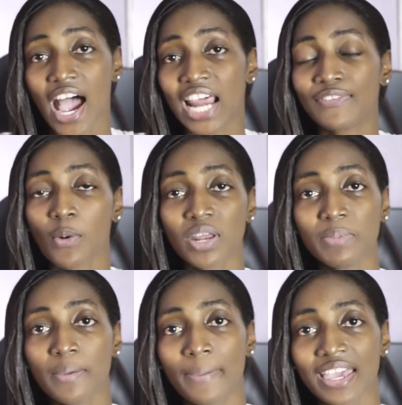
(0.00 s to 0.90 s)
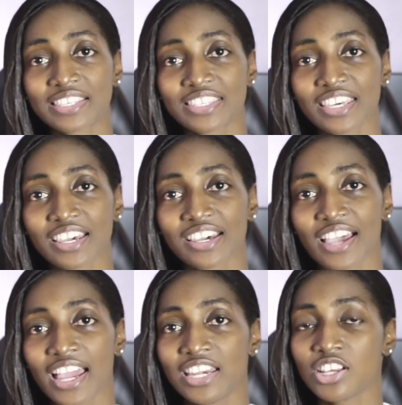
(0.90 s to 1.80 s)
And if you want to be basic
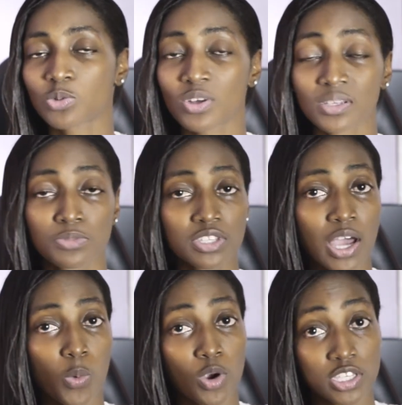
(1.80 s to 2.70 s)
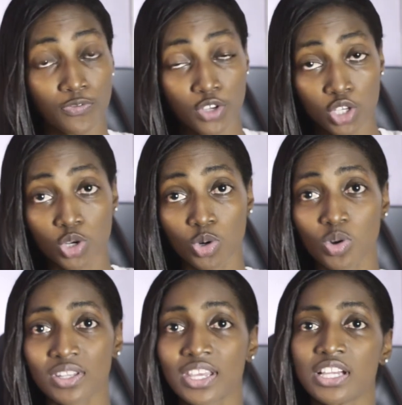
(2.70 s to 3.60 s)
and just want something that works for
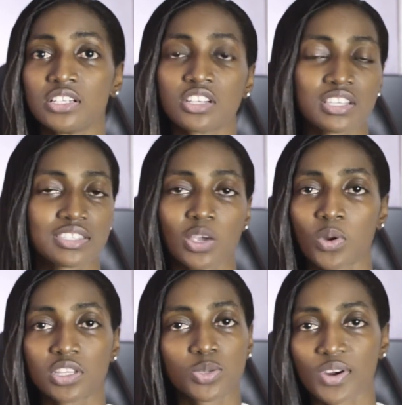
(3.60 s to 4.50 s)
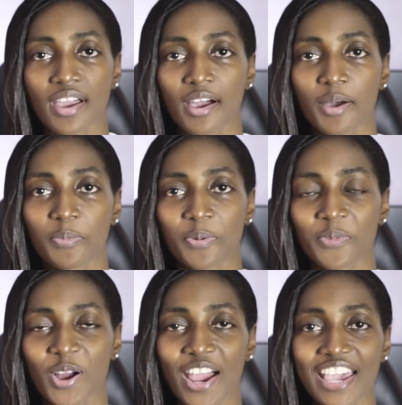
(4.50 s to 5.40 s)
you, then just stick with the Twitter app,
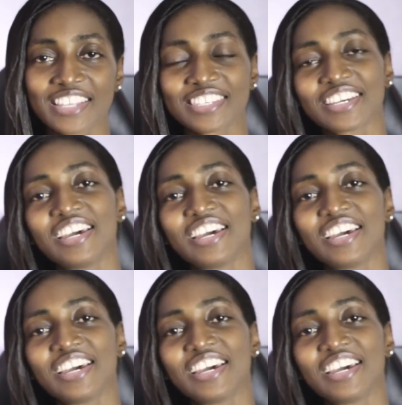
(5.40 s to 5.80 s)
alright?